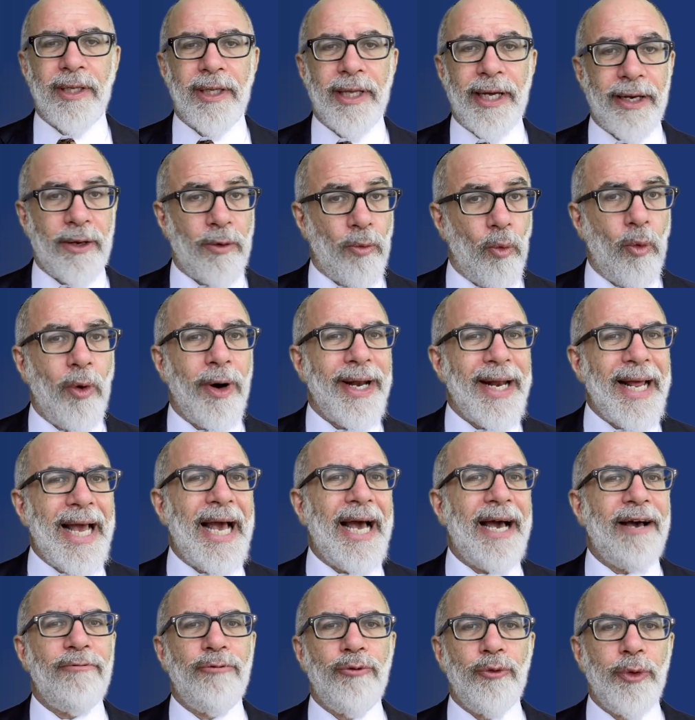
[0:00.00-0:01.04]
Like, what
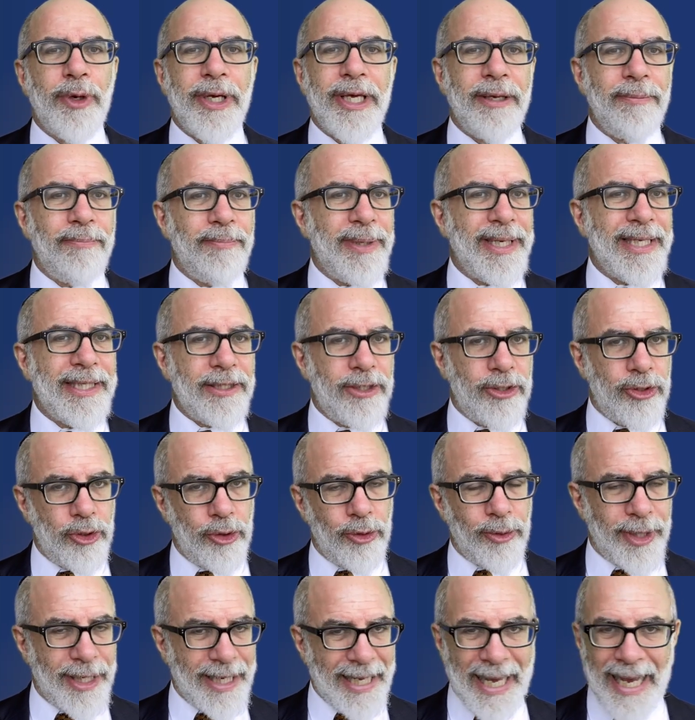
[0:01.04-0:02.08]
have we been
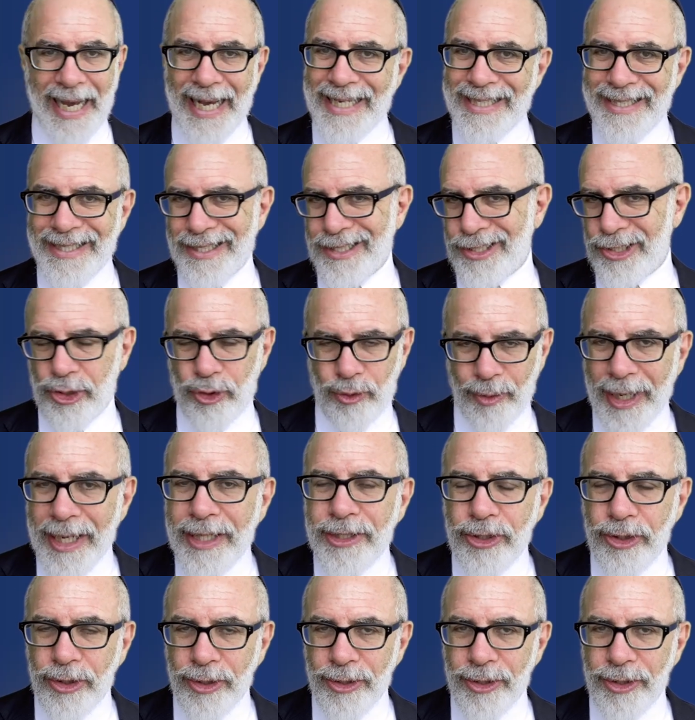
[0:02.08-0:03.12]
doing as
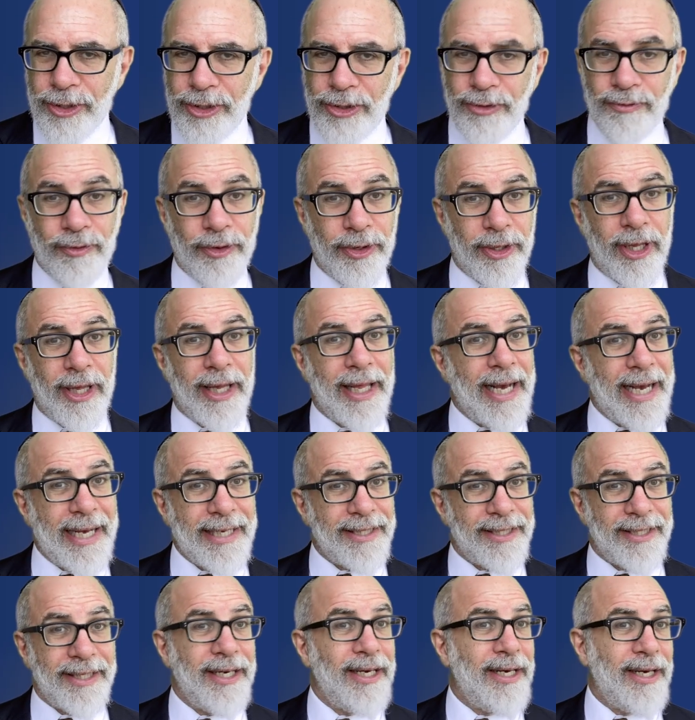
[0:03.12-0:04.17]
instructors for the
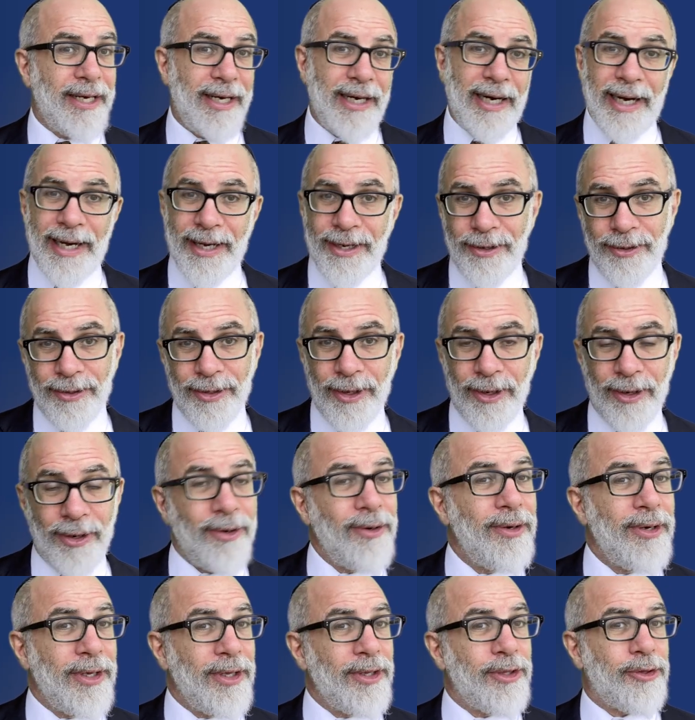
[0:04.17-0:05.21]
last,
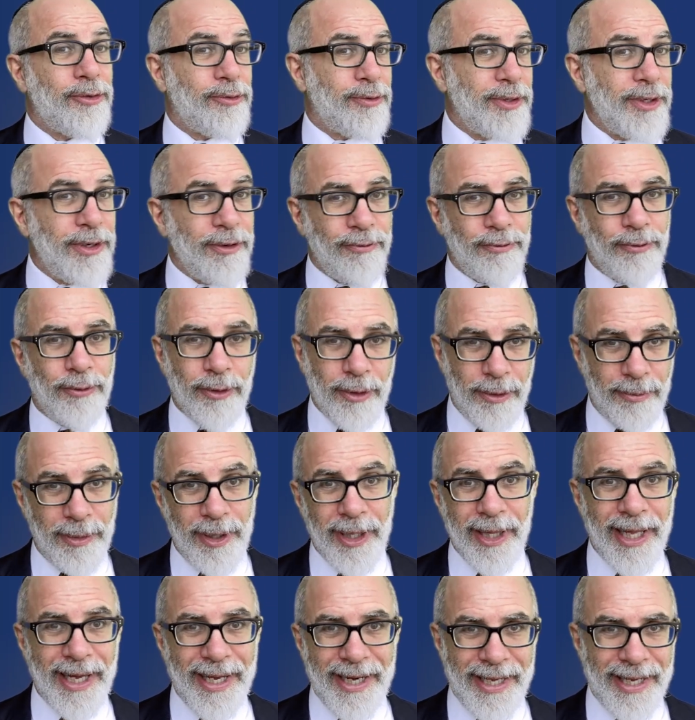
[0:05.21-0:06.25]
3 or 4
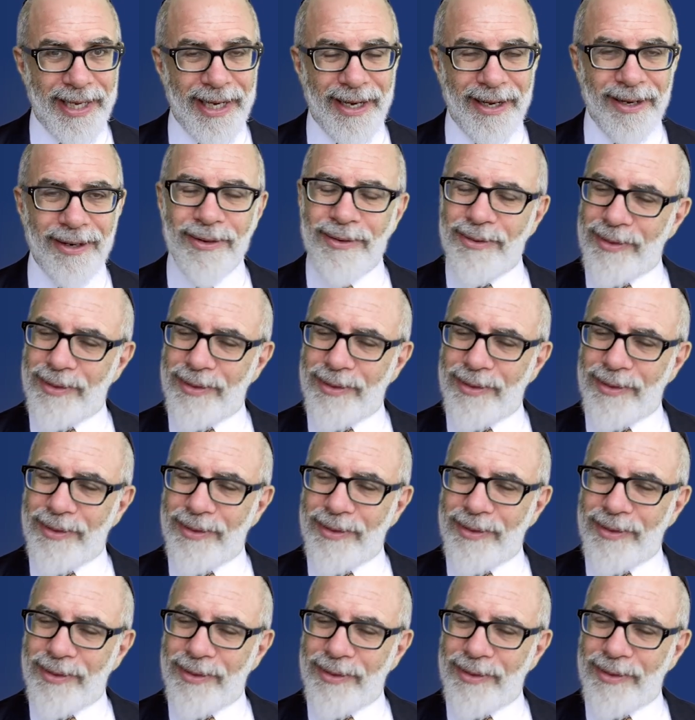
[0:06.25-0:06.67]
millennia?